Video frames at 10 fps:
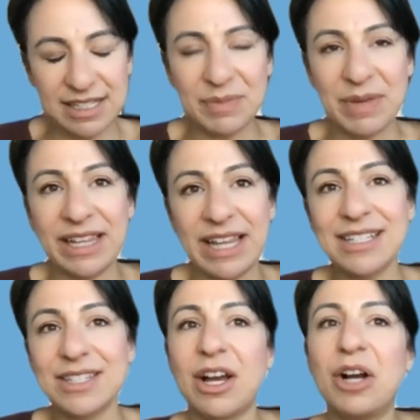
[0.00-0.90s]
into my
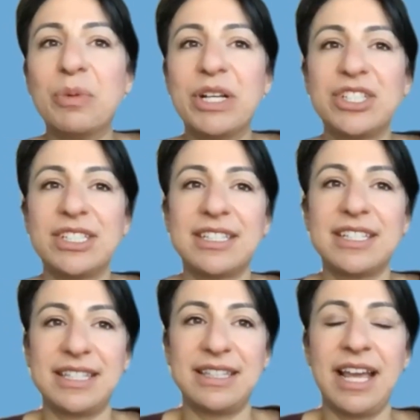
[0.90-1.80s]
last thought, which
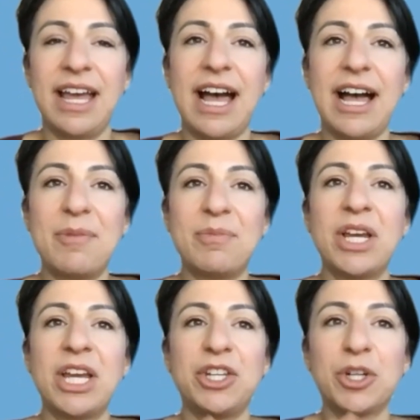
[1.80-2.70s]
is
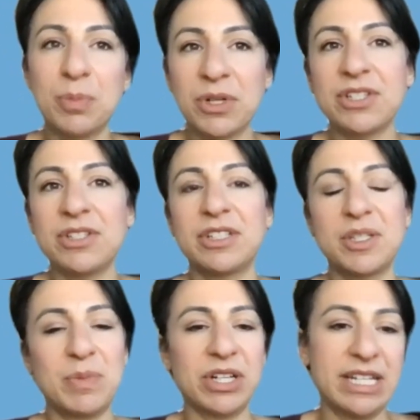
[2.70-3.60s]
your personal
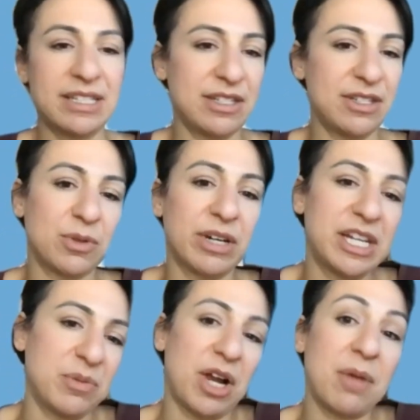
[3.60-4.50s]
experience and story
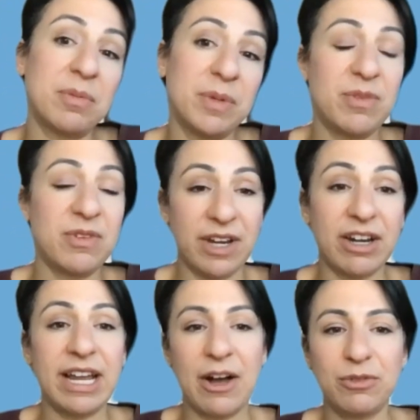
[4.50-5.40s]
can probably be
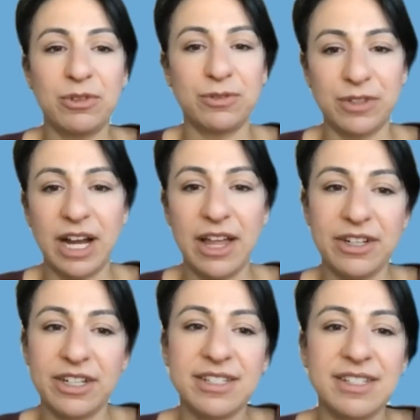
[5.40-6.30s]
very helpful for
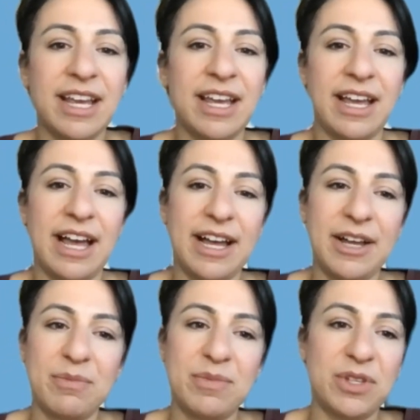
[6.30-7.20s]
others.
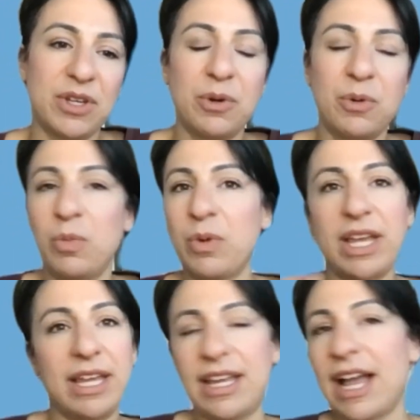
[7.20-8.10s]
So
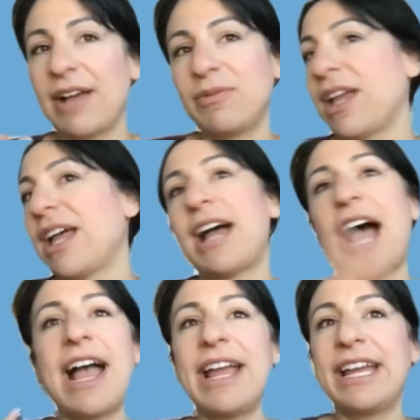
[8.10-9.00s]

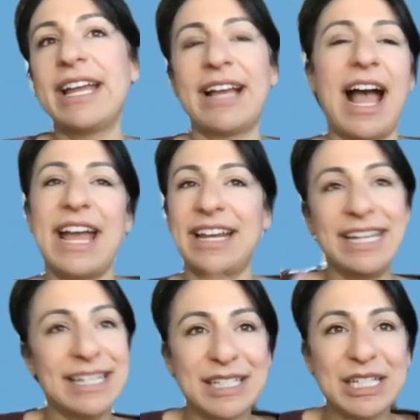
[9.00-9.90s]
I had
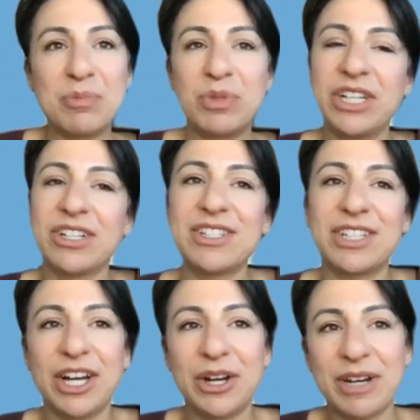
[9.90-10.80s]
kids a couple years
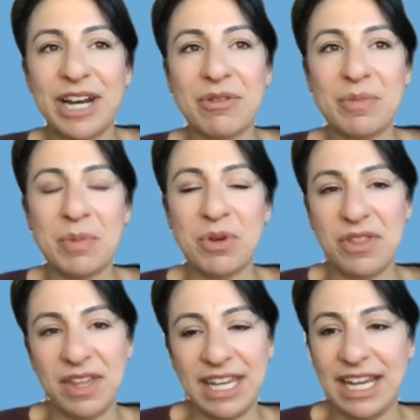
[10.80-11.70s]
ago, and I remember
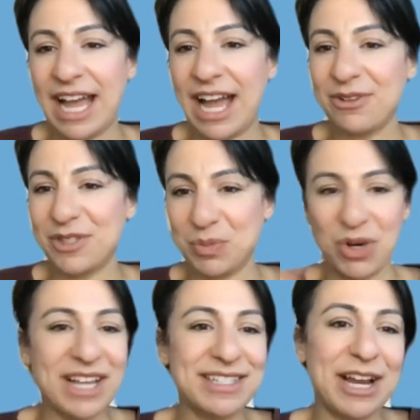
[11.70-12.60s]
thinking how
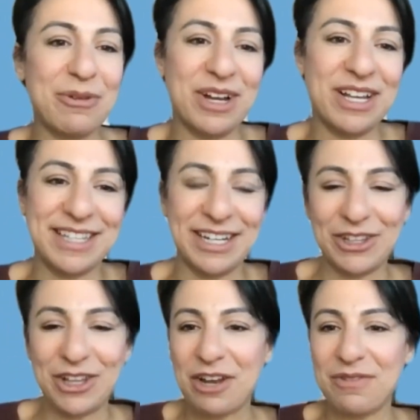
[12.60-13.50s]
surprised I was that a
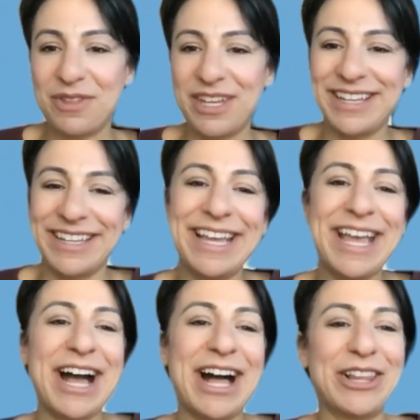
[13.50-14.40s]

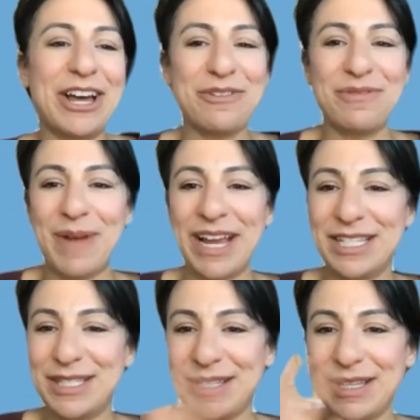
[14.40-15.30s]
lot of
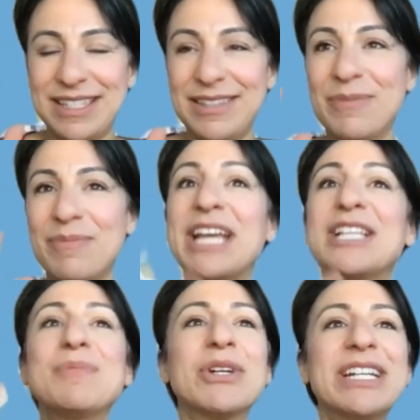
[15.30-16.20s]
my
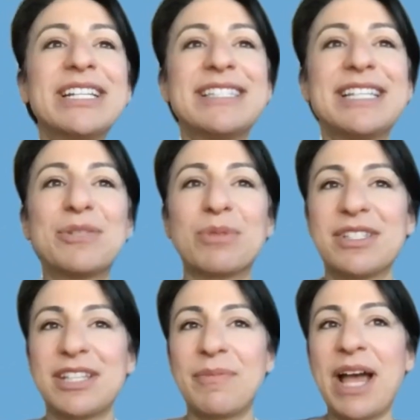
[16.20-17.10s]
experiences were
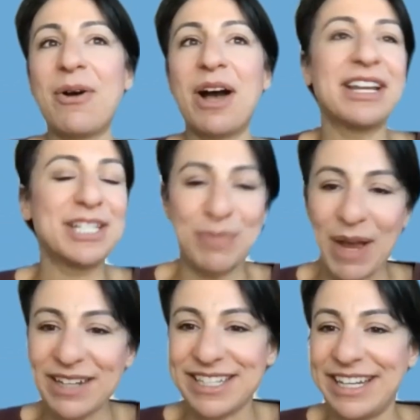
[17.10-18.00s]
somehow
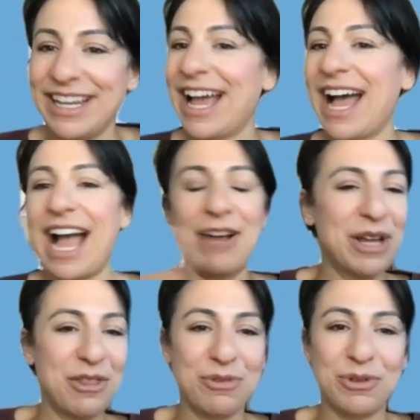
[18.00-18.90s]
unexpected. I
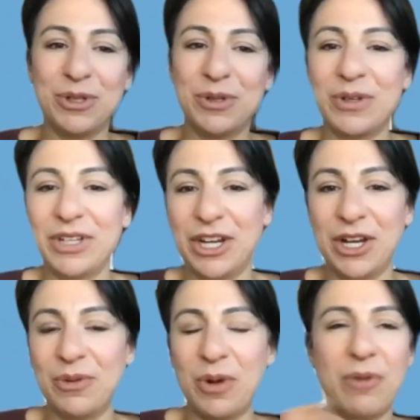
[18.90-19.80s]
went through,
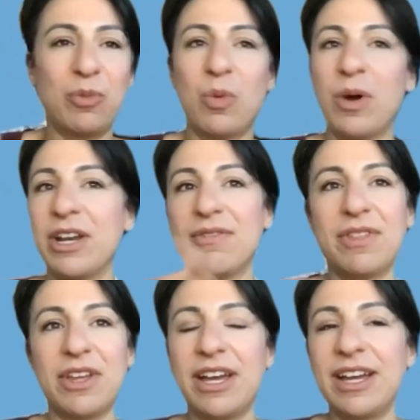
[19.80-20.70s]
one of
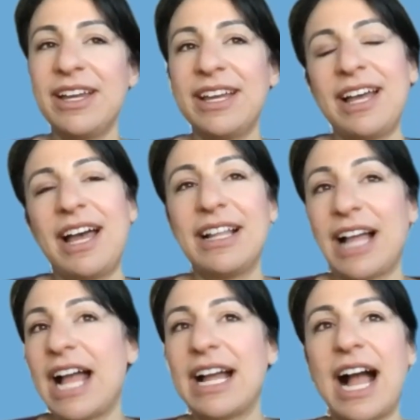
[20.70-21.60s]
the
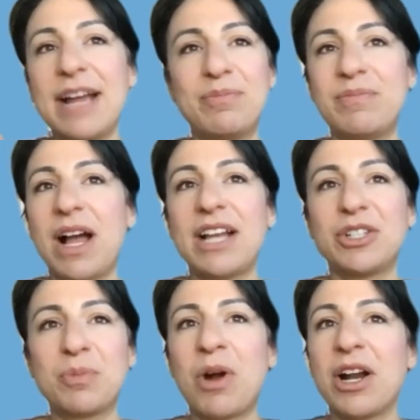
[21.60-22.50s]
I
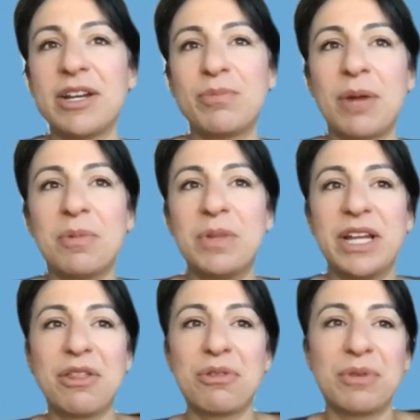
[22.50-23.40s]
took part in
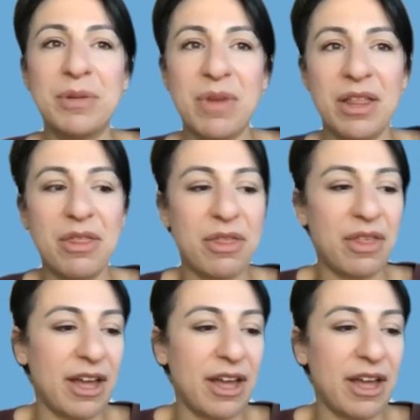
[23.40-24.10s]
probably a 3-month